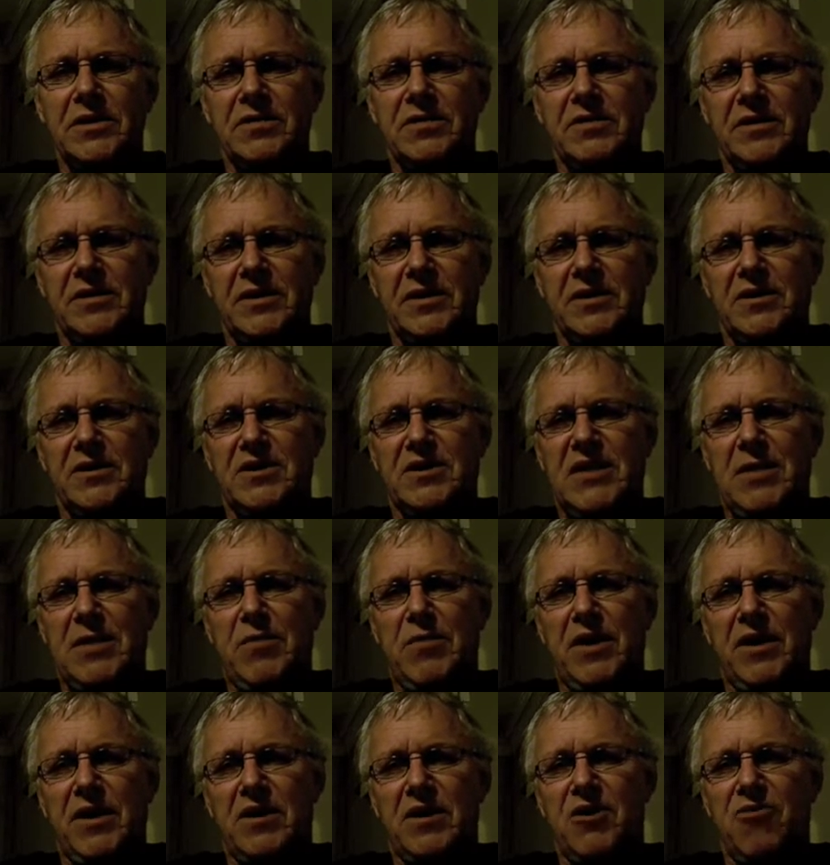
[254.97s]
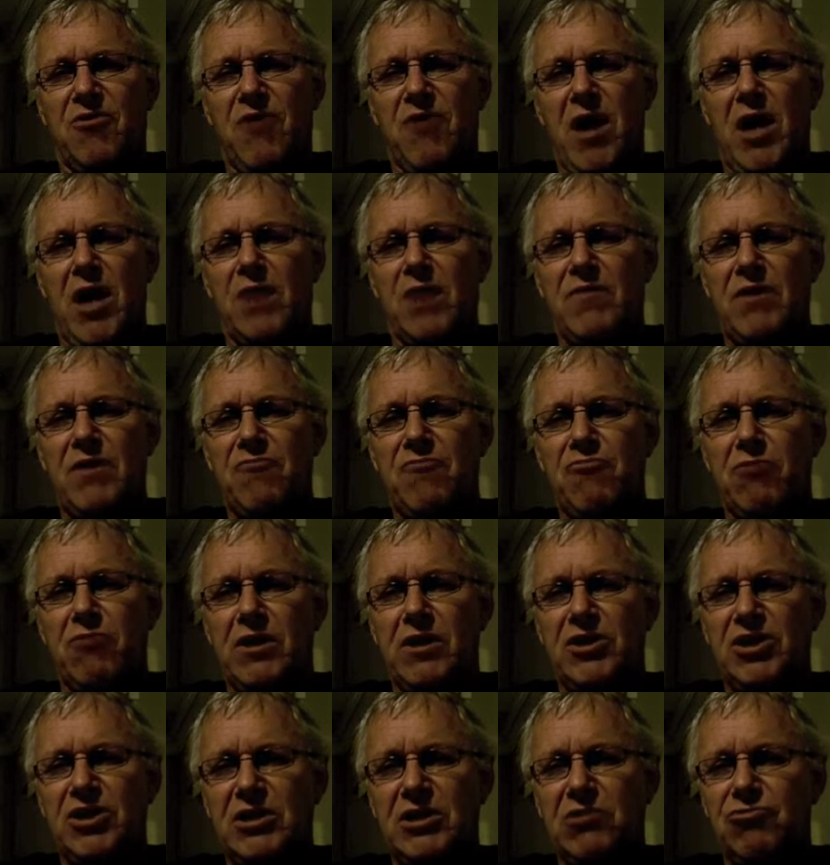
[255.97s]
It can seem like a crowd of unruly
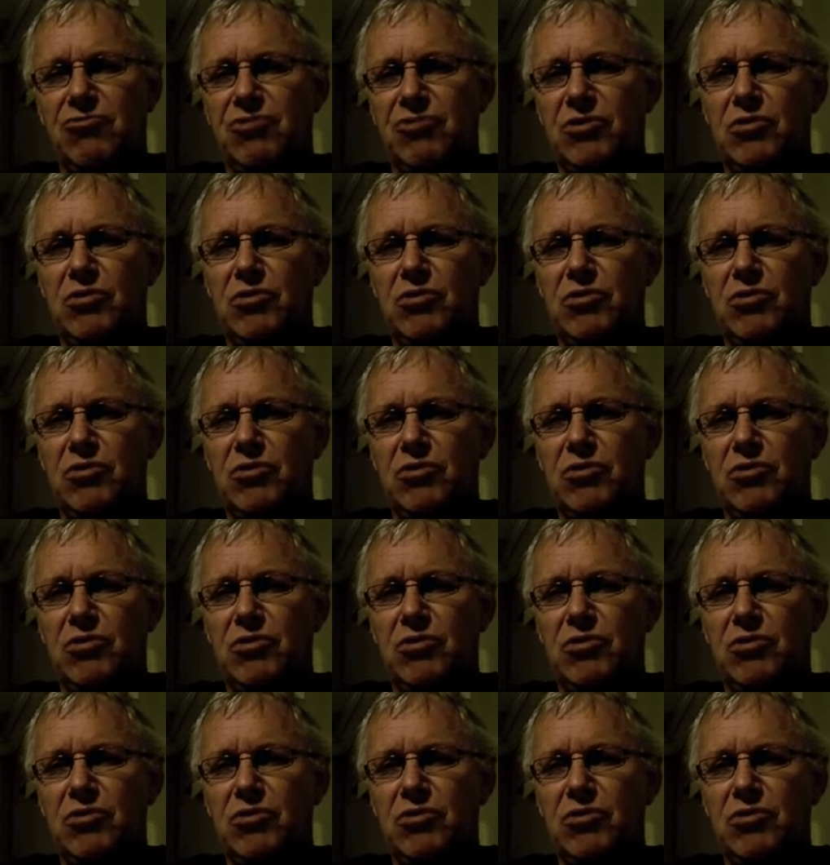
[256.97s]
children,